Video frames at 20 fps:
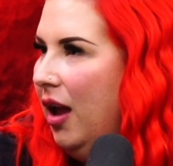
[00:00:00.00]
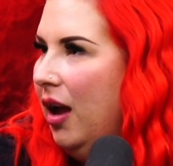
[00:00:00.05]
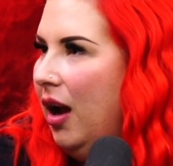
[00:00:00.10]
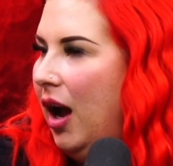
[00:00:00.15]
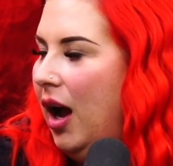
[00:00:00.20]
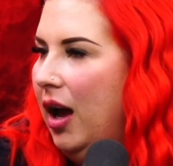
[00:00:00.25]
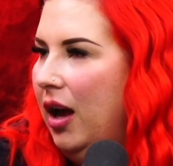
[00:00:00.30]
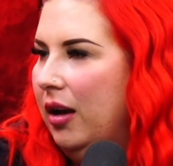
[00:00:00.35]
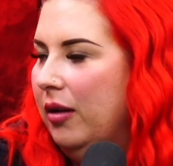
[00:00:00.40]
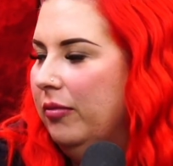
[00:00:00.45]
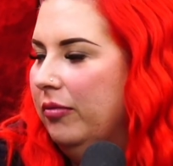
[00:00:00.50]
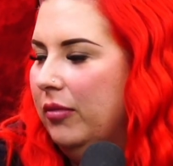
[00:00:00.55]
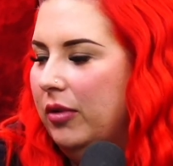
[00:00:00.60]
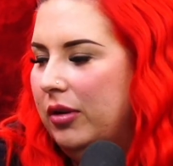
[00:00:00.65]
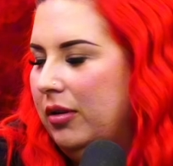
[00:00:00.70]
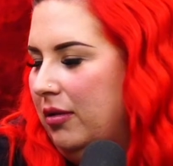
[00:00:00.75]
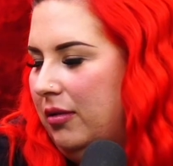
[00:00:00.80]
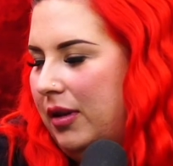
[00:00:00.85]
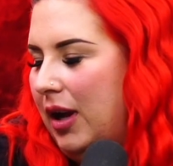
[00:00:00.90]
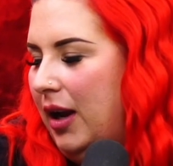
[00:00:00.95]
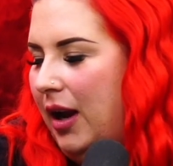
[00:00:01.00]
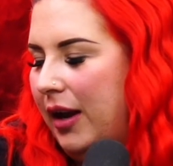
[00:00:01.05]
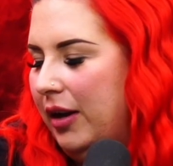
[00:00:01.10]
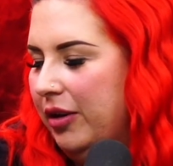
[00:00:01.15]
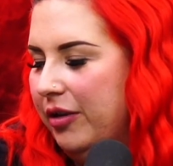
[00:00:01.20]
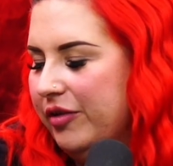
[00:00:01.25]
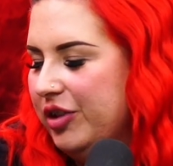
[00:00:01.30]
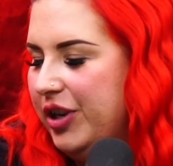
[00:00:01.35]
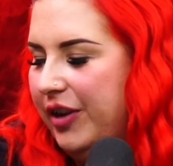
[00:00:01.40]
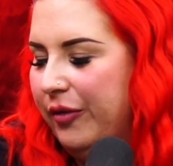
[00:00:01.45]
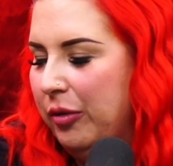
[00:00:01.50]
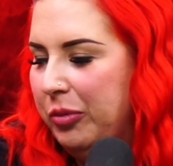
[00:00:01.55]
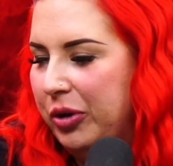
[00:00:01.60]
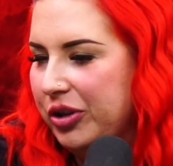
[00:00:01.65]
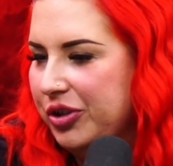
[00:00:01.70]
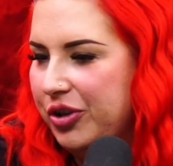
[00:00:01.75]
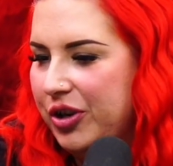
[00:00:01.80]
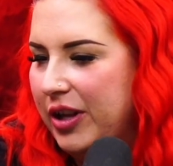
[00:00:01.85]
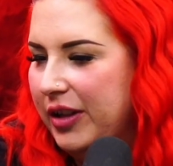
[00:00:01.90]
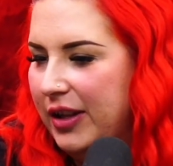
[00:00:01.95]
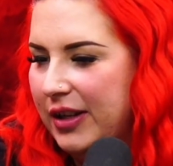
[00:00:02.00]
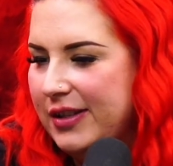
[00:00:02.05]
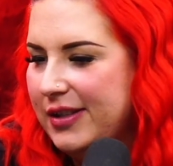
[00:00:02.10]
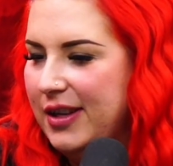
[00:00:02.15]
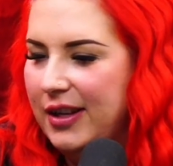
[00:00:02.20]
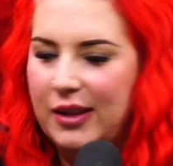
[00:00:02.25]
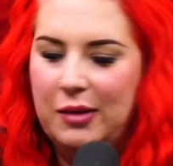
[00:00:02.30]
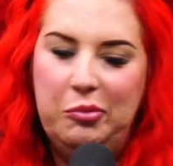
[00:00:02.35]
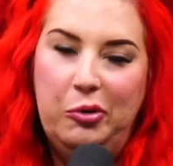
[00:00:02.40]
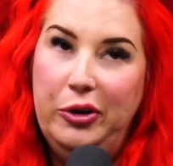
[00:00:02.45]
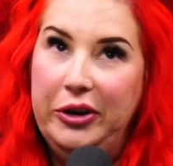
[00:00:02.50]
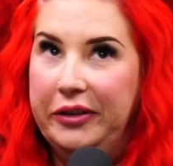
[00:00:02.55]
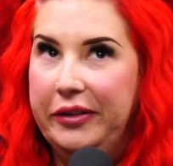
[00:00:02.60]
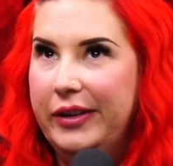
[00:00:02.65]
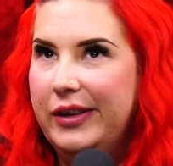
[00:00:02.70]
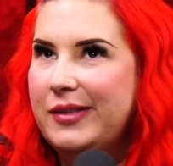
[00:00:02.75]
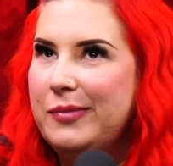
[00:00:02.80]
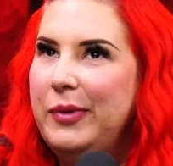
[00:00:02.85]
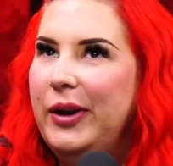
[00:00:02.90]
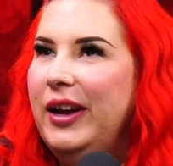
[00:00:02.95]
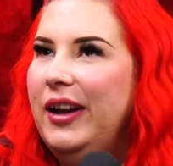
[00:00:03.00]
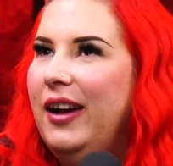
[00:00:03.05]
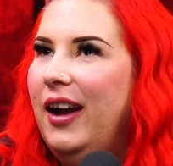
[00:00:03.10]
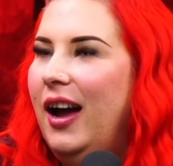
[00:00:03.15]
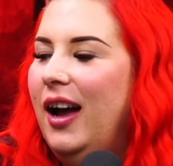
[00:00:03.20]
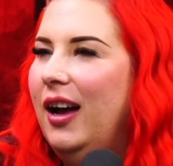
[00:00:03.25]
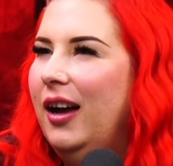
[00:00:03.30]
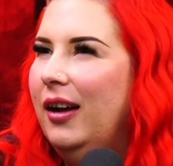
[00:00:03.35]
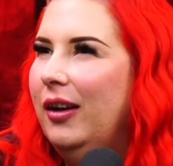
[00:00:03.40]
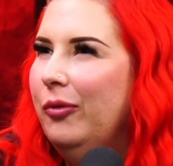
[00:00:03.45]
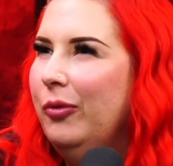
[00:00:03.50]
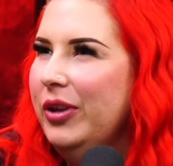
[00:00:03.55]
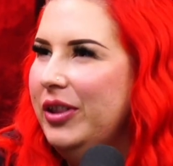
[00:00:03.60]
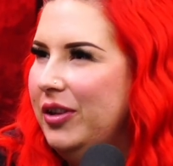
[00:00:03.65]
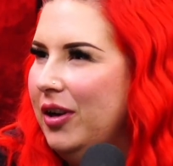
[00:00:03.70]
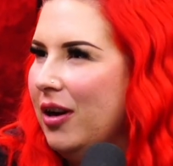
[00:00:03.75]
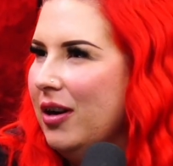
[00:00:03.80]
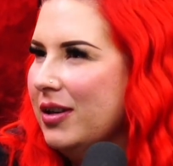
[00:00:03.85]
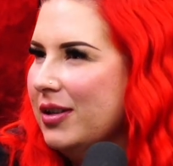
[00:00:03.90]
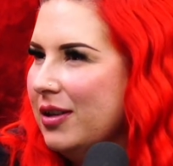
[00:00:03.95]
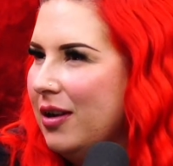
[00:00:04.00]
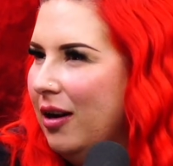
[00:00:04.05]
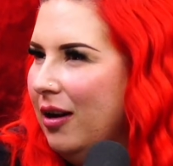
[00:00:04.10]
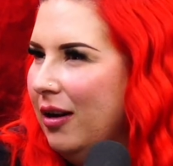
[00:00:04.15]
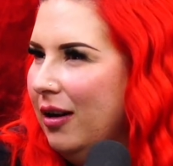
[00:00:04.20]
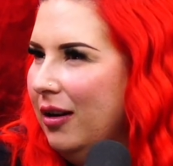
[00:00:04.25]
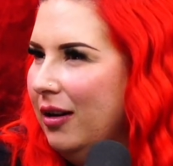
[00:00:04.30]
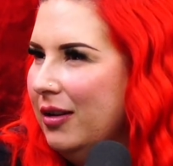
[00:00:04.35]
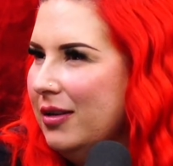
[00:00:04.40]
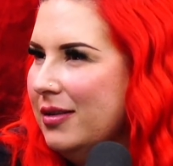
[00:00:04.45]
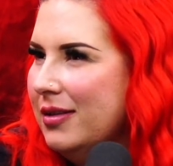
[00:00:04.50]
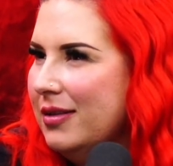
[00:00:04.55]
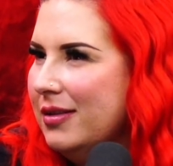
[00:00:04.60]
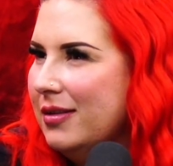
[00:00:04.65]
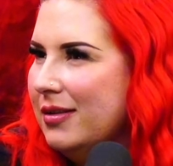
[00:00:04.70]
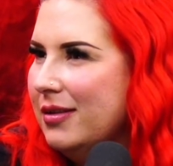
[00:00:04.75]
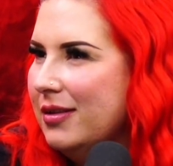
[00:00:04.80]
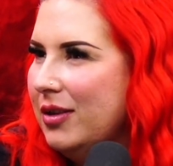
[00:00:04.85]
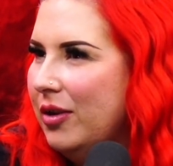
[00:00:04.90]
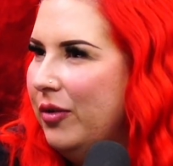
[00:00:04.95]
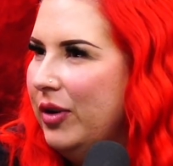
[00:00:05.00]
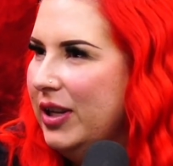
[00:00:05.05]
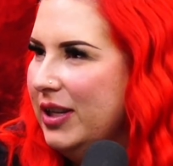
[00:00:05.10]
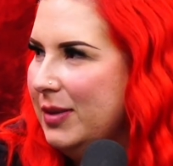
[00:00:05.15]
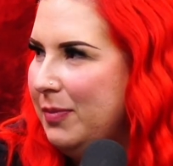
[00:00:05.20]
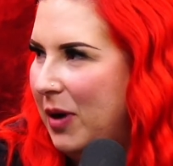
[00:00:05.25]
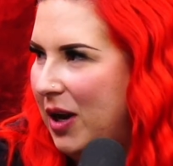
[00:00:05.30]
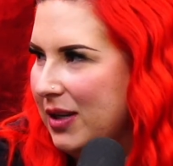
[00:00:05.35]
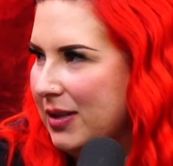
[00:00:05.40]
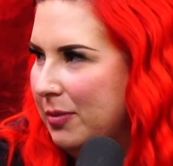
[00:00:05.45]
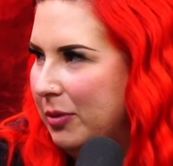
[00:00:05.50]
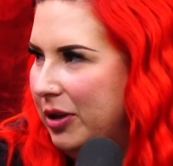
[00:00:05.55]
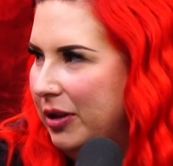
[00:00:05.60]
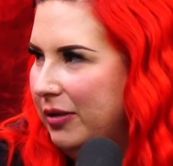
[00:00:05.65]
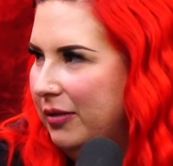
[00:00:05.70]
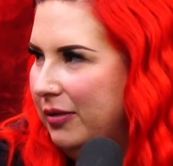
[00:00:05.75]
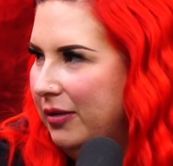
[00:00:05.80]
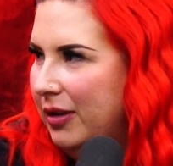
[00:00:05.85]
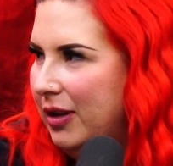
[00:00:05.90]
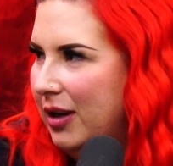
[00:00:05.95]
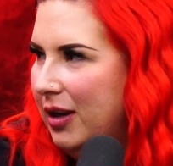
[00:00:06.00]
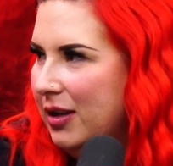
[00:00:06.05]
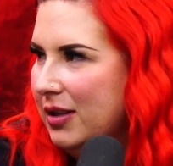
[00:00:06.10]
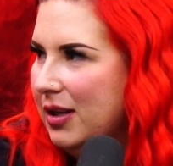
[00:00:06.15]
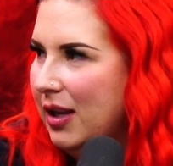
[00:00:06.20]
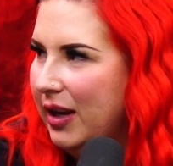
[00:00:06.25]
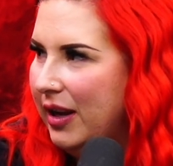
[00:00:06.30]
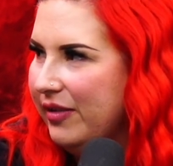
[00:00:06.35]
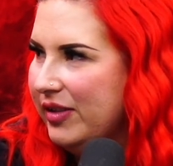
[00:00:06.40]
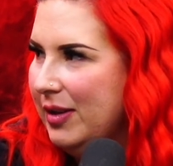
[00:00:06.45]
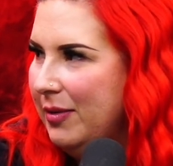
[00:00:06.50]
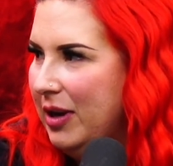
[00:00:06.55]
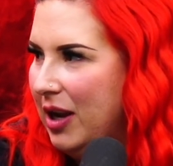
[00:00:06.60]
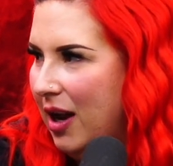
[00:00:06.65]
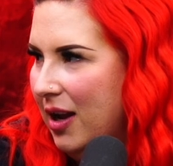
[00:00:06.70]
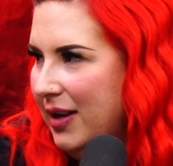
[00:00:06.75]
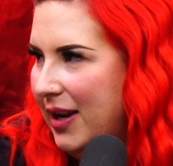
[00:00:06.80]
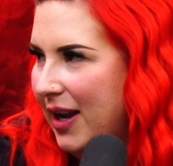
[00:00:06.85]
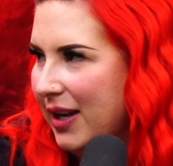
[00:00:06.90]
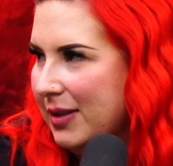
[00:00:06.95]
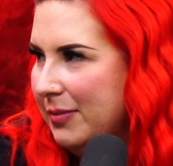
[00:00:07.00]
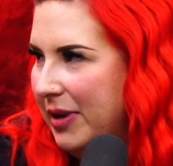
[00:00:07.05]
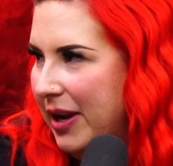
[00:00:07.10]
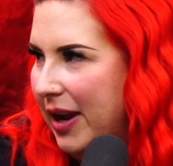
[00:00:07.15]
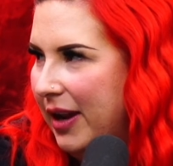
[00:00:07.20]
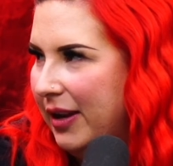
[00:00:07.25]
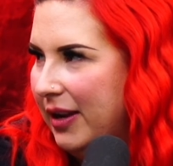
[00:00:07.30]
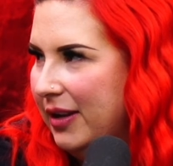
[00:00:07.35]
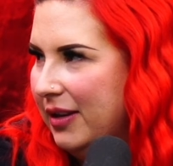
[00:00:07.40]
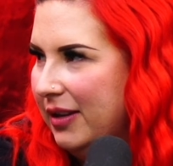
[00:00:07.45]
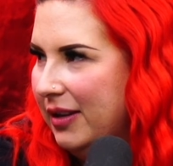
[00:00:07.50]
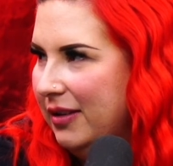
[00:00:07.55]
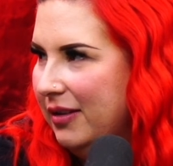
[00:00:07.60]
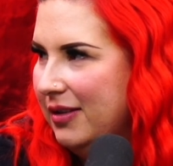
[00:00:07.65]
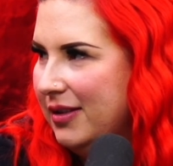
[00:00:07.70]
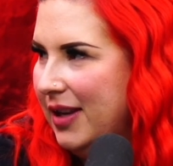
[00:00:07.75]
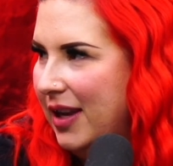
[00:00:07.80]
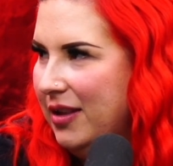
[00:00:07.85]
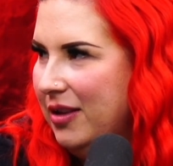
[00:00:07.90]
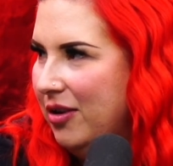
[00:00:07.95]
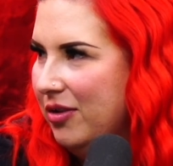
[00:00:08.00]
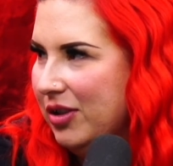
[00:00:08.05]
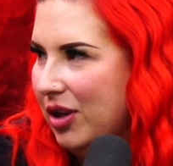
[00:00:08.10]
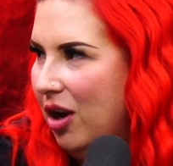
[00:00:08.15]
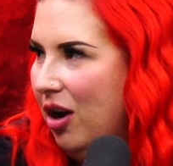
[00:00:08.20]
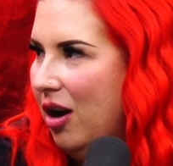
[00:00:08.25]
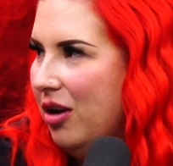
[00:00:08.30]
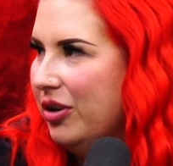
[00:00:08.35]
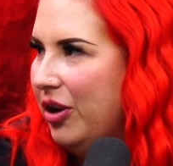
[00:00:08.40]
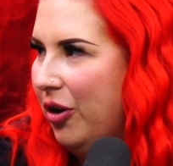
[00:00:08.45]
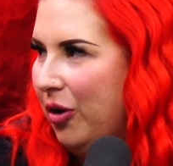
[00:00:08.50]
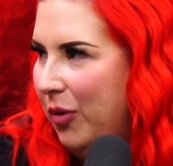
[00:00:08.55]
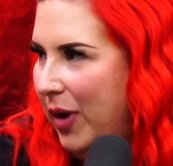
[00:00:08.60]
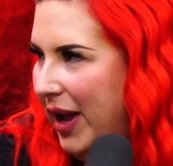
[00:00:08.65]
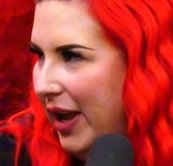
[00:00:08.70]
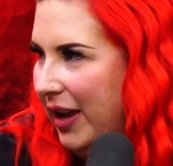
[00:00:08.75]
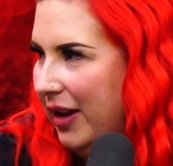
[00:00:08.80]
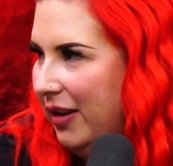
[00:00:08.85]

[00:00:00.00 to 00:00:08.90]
I don't know if she ever booked or not. That's not the point of this. But with dark scars, so it is possible. So, like, if somebody contacts me, I can send those all your way.